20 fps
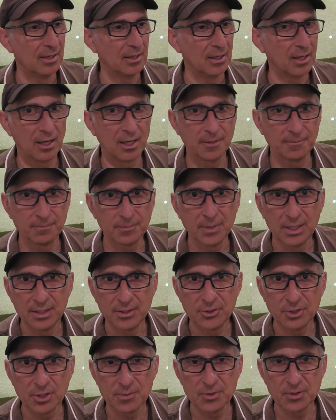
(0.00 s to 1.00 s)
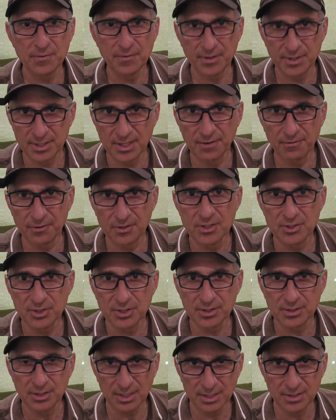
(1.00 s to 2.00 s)
in terms of the difference
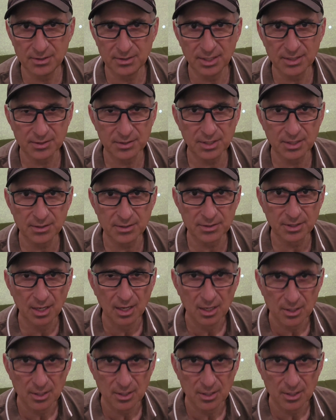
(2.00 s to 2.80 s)
in distance.